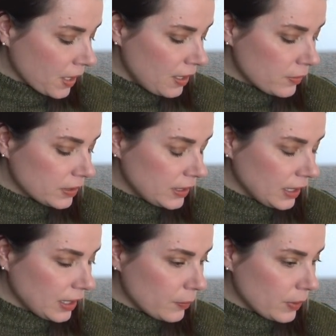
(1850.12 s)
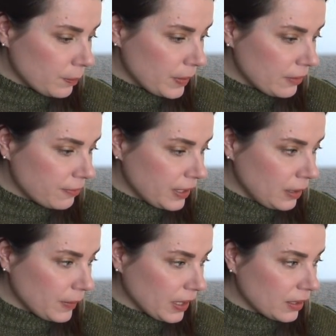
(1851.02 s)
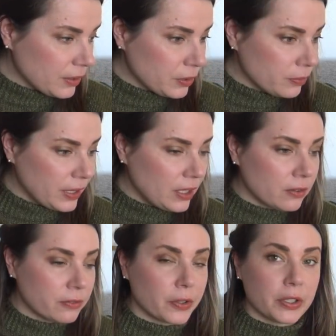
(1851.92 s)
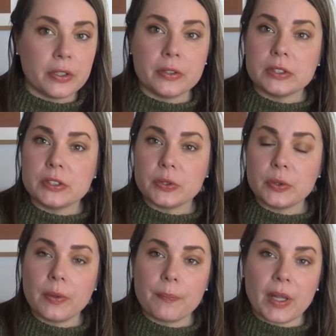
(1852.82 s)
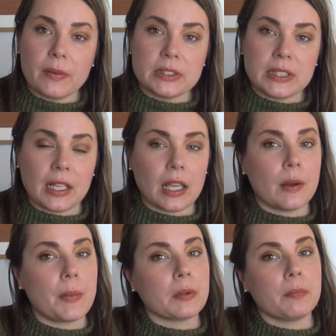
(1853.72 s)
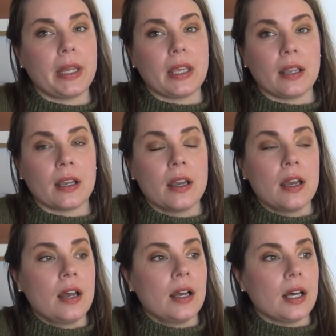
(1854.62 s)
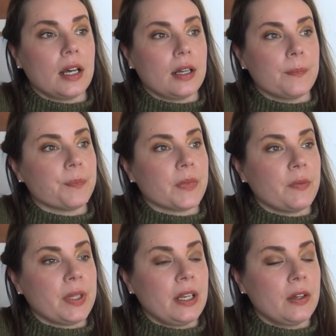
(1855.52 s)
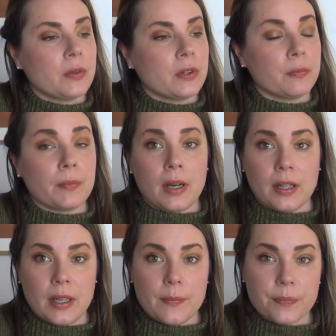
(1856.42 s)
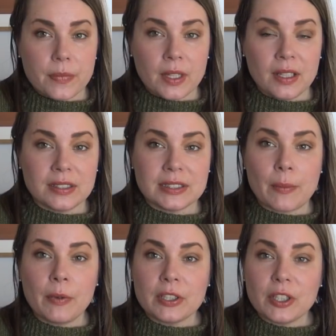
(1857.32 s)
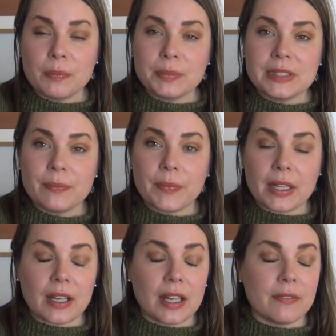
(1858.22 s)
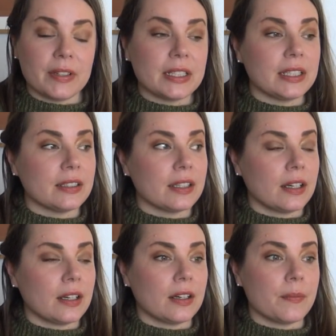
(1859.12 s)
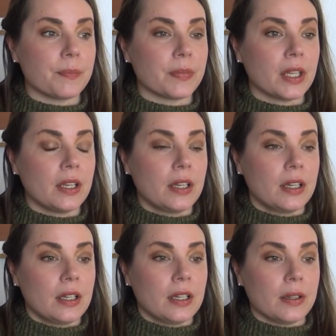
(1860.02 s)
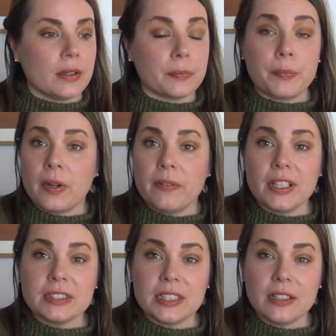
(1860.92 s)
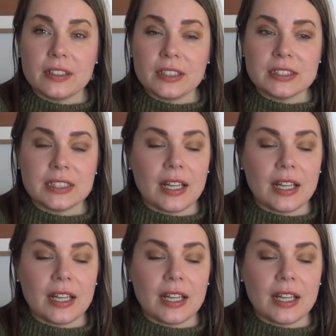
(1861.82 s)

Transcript: I think I will be filming a new video for you soon. I was thinking about making a video of my summer tops that I have knitted in the previous years,